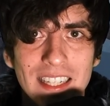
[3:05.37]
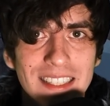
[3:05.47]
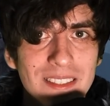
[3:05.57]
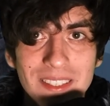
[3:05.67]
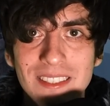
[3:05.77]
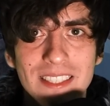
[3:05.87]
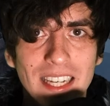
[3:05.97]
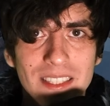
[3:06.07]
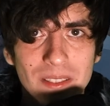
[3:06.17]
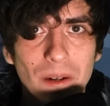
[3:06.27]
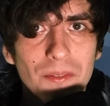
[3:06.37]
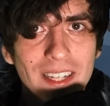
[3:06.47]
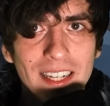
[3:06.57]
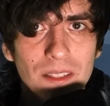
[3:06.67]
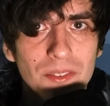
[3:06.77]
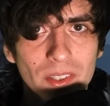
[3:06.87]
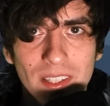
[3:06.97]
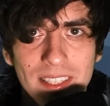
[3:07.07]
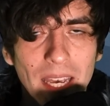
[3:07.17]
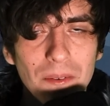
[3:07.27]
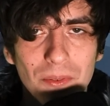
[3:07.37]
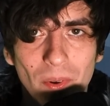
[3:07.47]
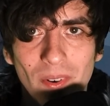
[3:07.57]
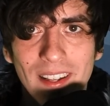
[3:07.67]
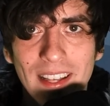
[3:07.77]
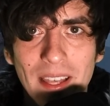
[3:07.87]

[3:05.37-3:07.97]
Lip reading: It's going to get you off guard if you're not careful,